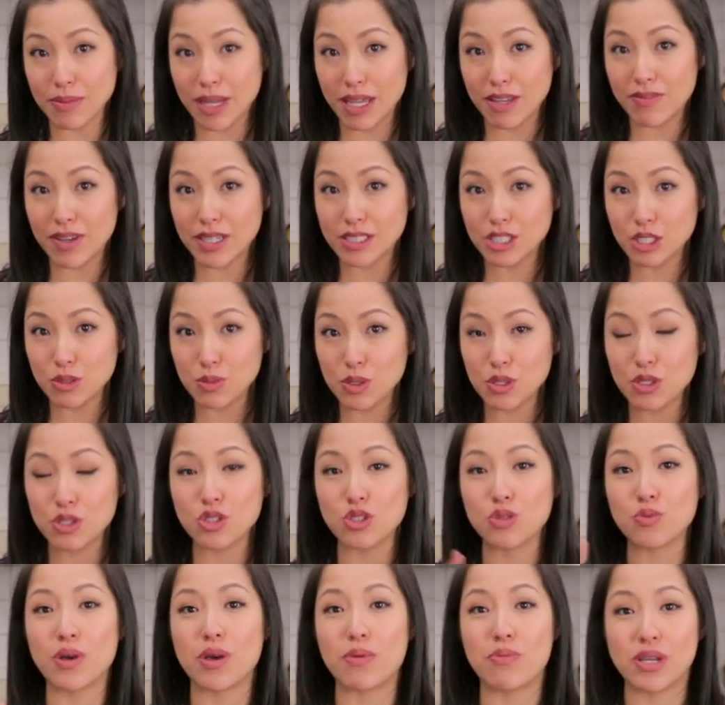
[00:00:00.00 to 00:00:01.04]
my vegetables
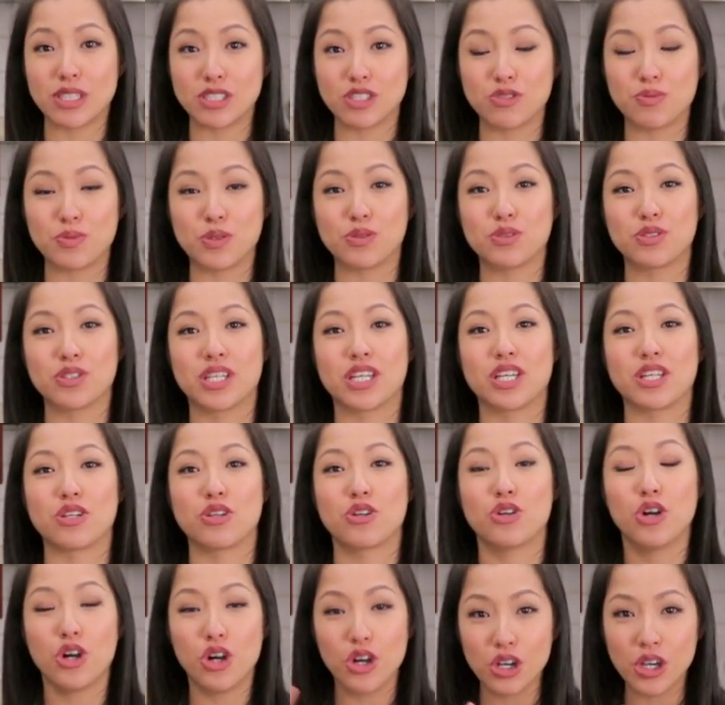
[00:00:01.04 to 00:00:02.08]
so my vegetables can
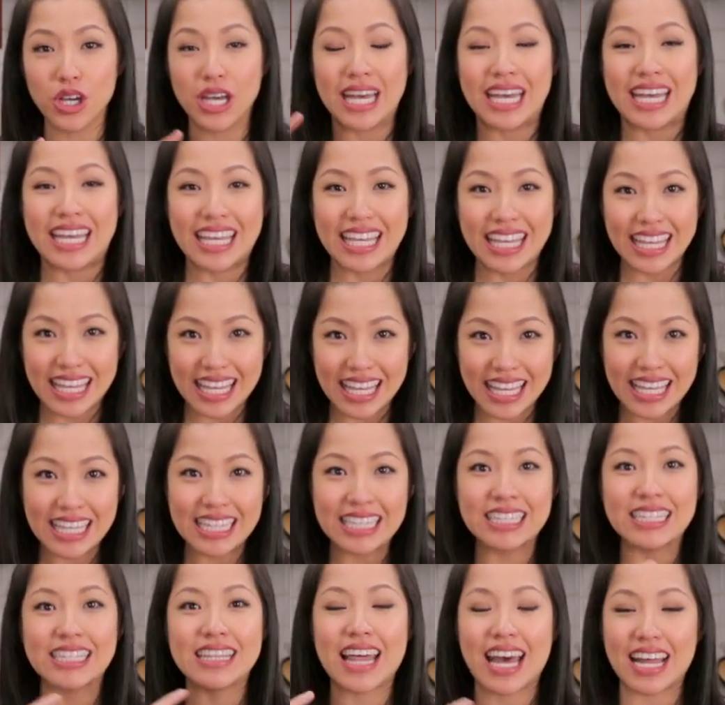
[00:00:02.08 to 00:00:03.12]
cook
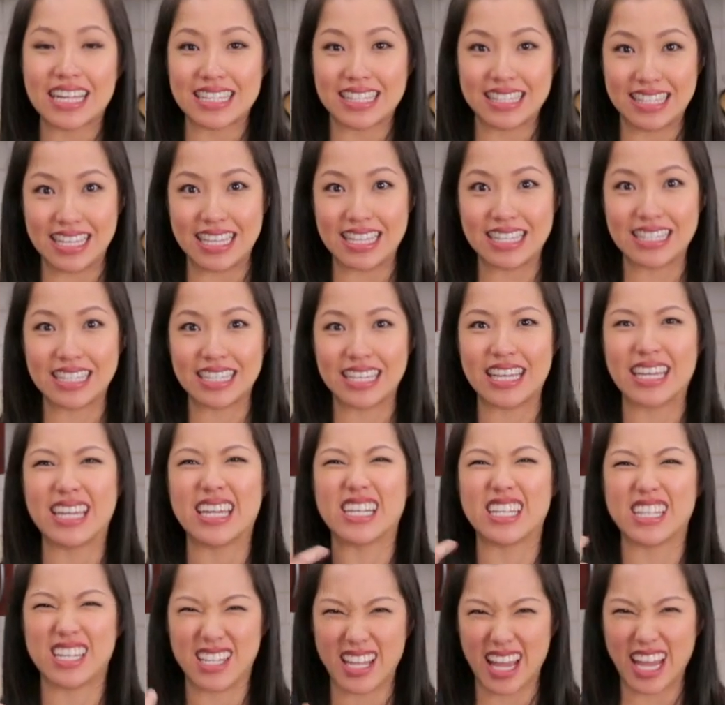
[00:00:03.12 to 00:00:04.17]
in that seasoning
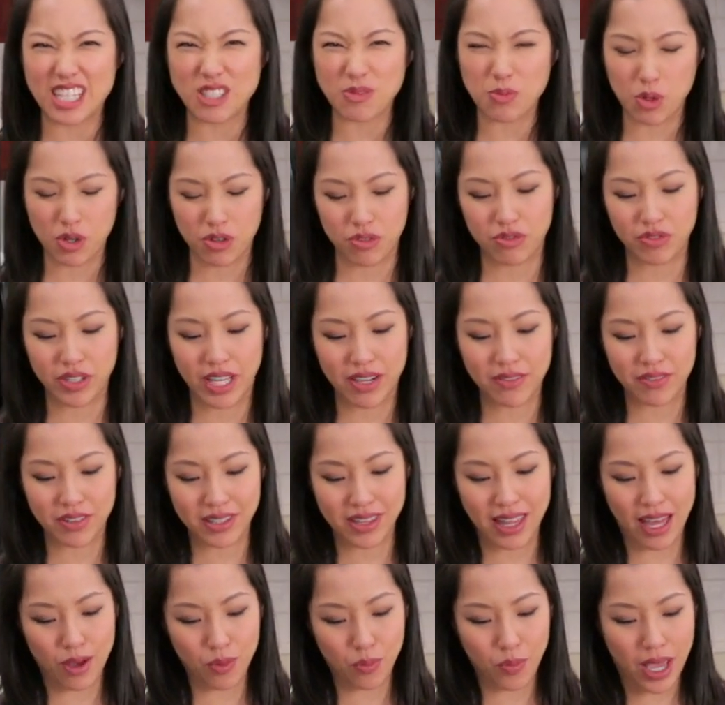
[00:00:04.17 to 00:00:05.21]
and has more flavor
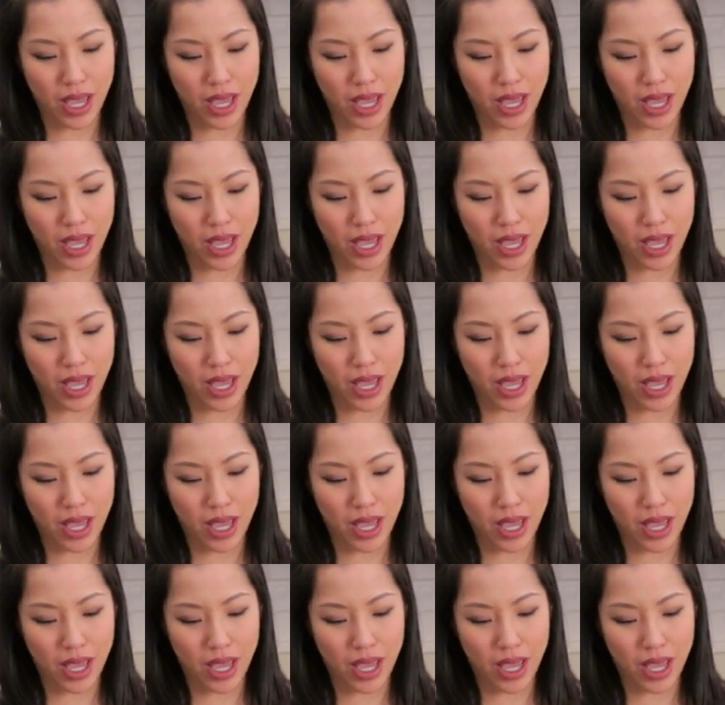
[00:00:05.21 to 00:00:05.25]
that